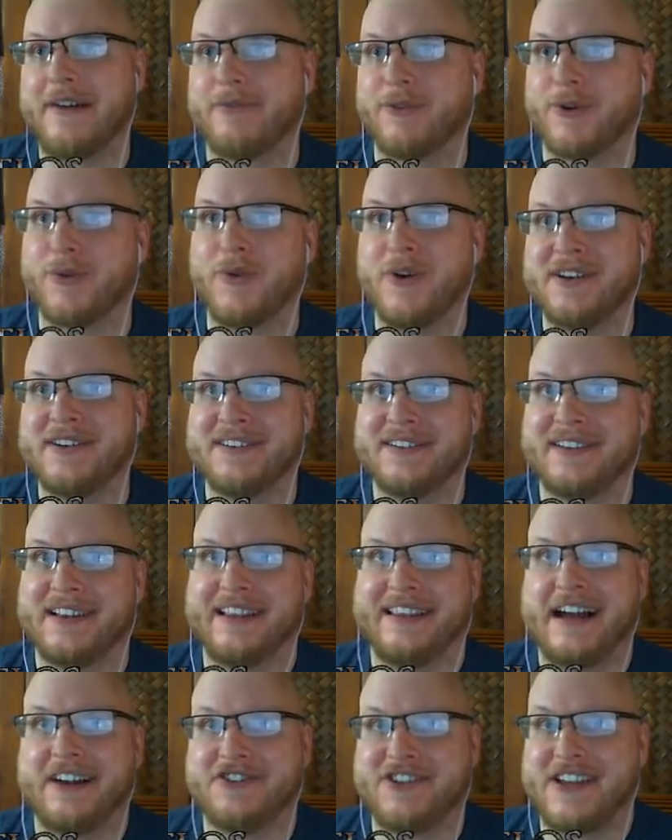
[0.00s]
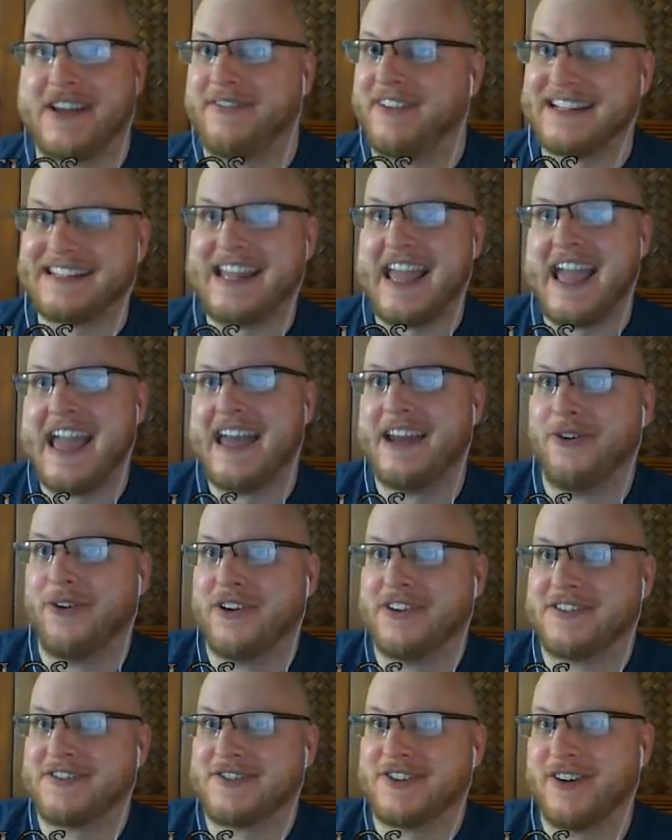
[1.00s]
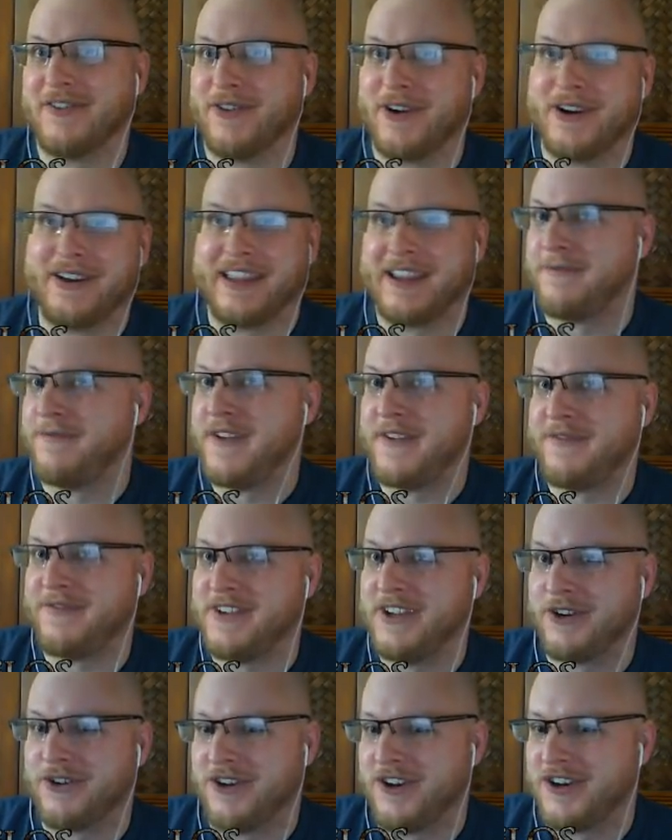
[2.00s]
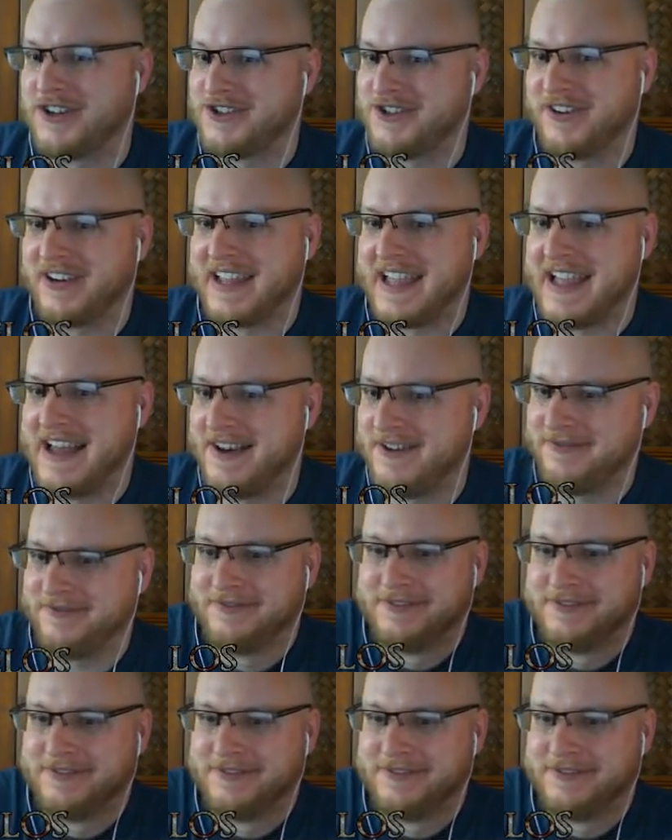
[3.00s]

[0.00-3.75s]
for one, allowed you to have like 10 on a server and like 50 across your account.